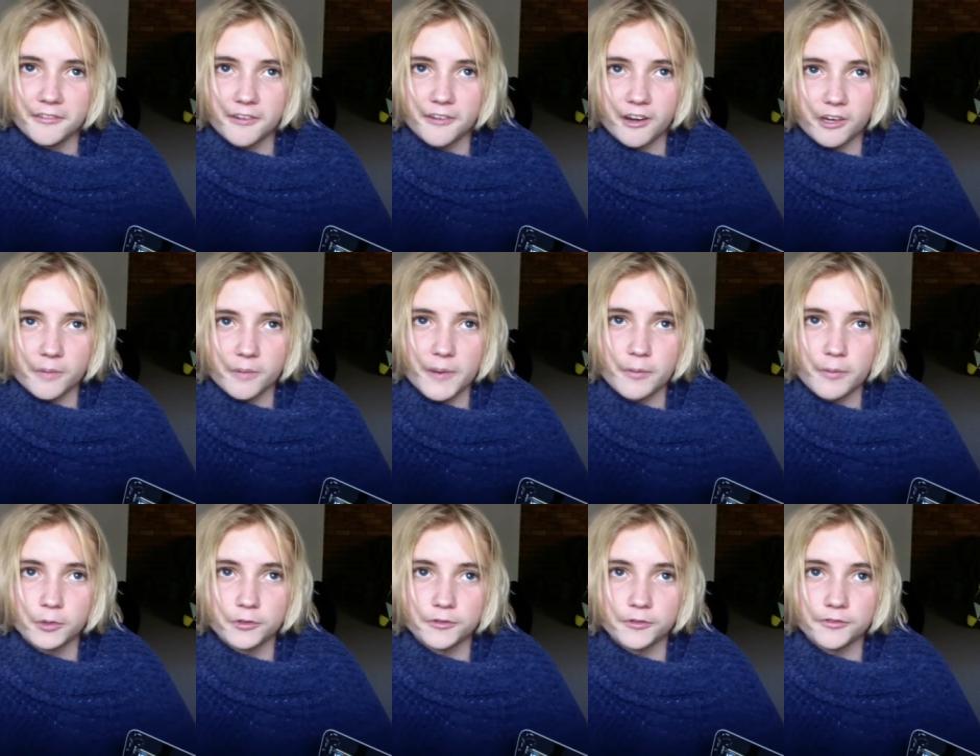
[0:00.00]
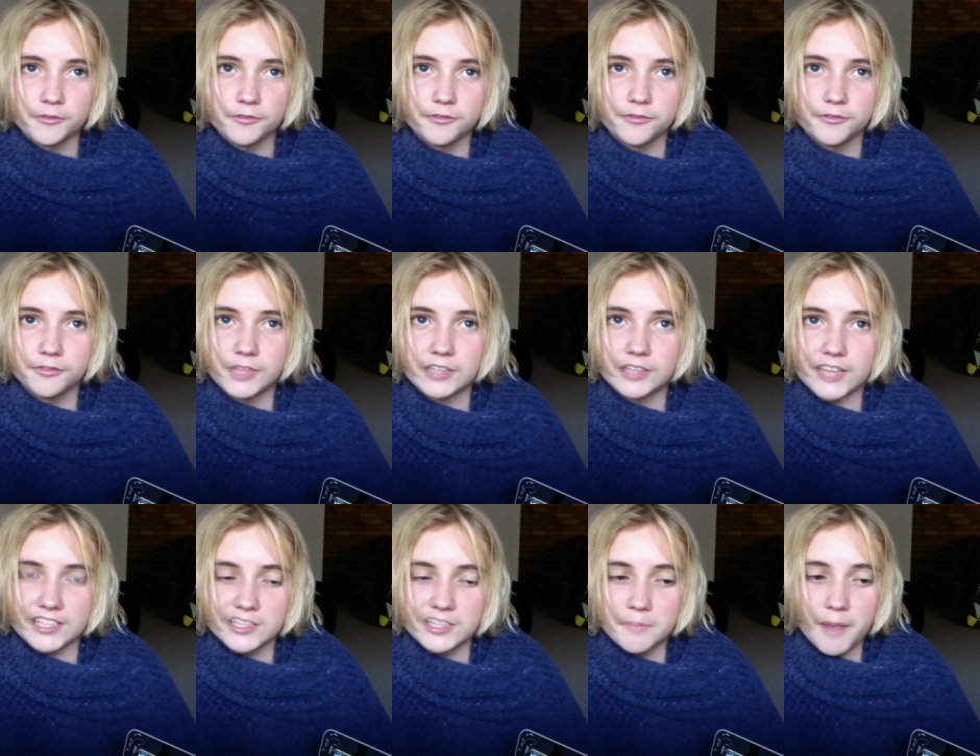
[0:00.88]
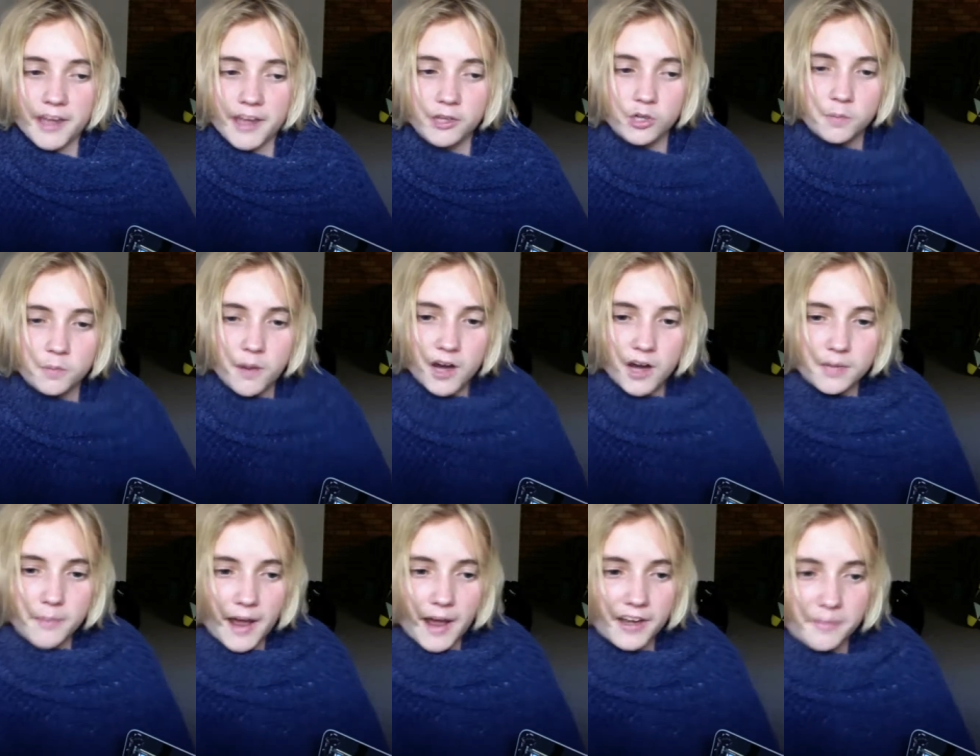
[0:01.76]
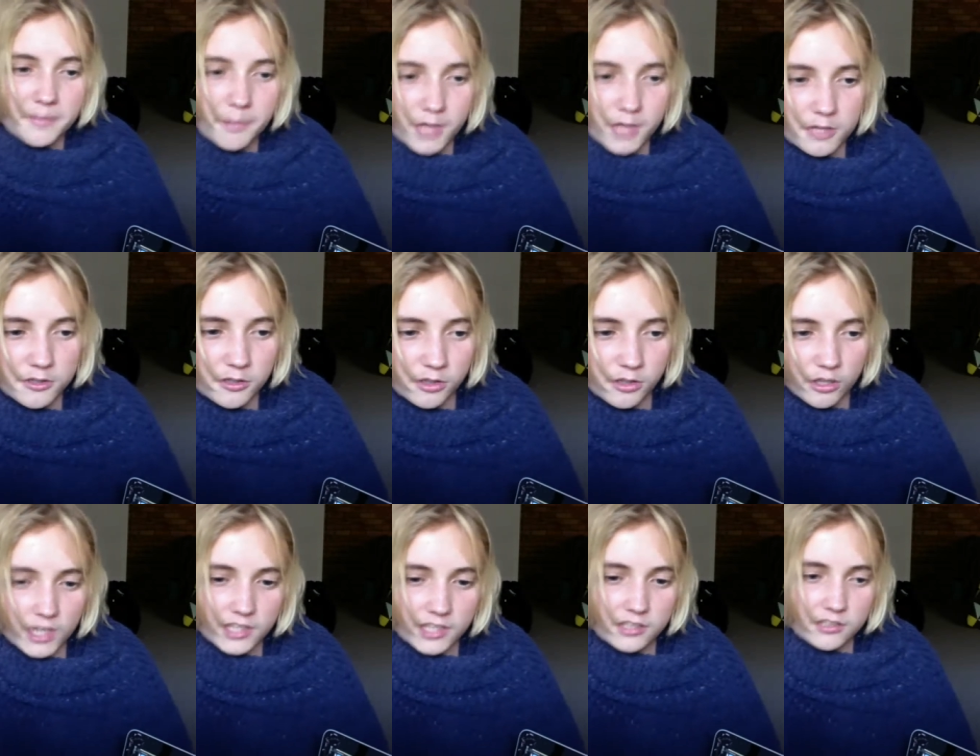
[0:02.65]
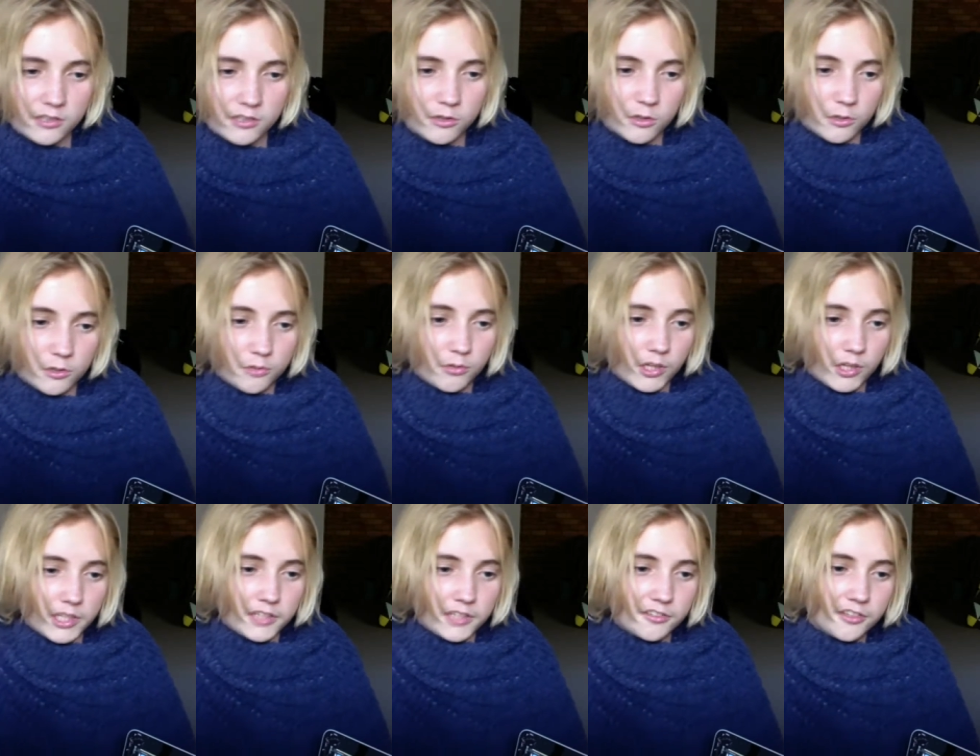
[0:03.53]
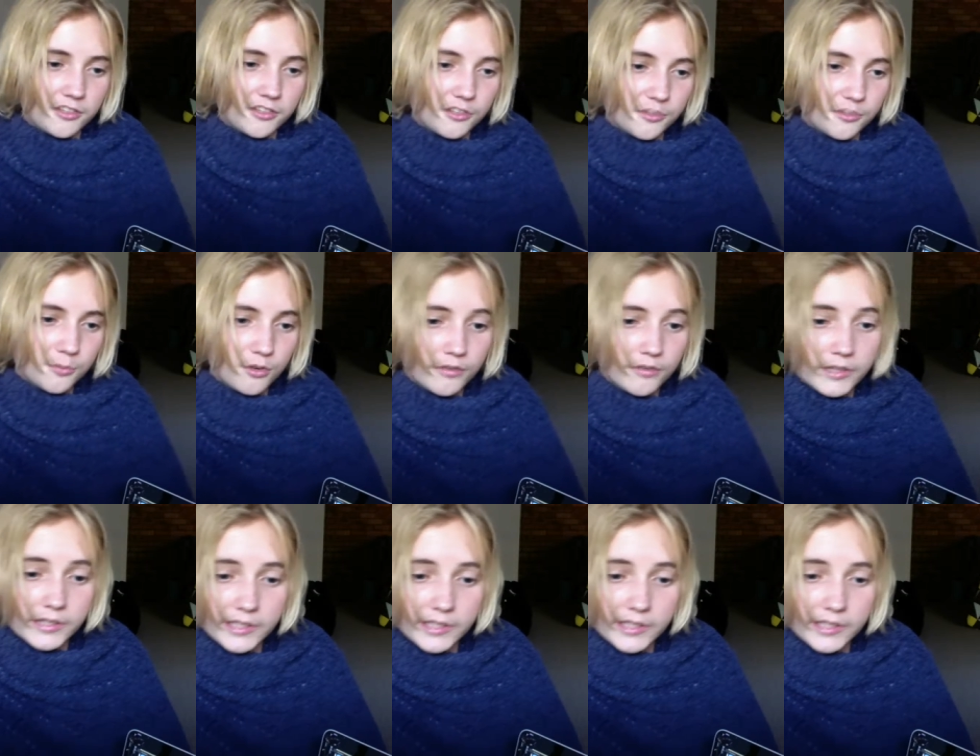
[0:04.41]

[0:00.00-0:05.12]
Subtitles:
I know people think that's the main good part about it, but I don't like who really is in this movie.